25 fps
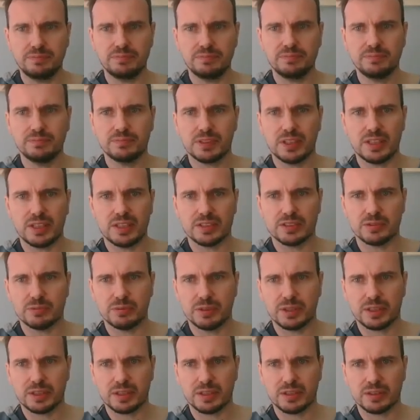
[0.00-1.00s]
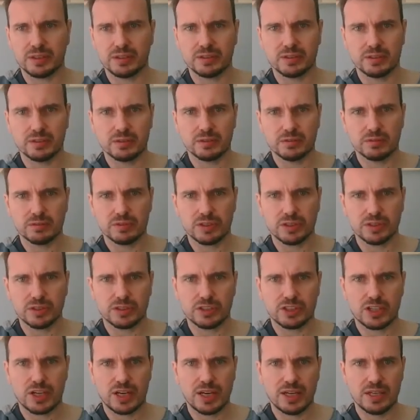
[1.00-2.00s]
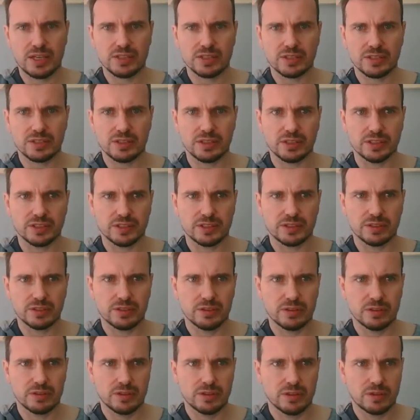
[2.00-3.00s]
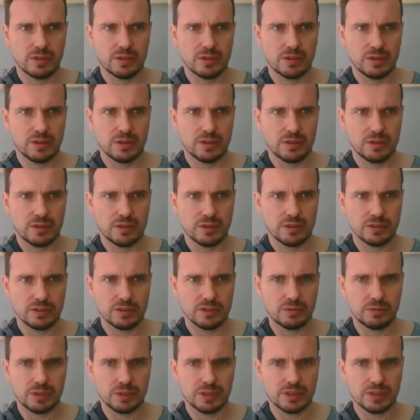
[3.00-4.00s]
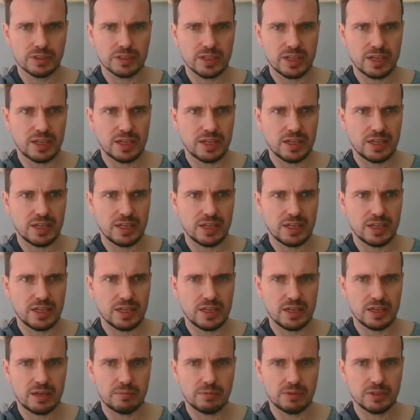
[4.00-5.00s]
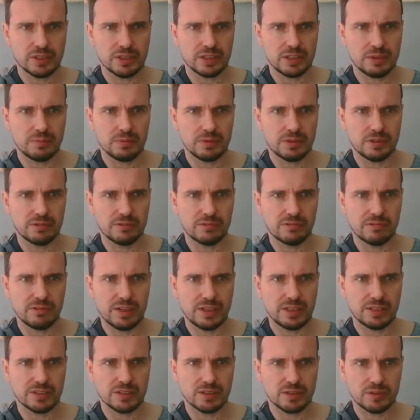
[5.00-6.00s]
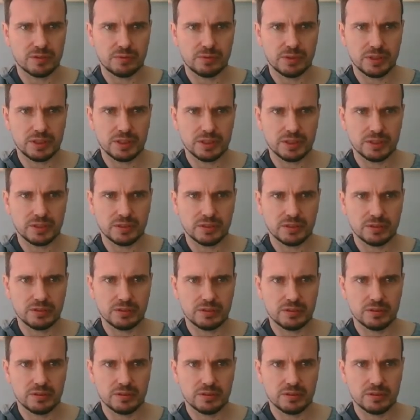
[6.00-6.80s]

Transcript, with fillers: is we can just change this. So we can say I'm going to keep it in red so we can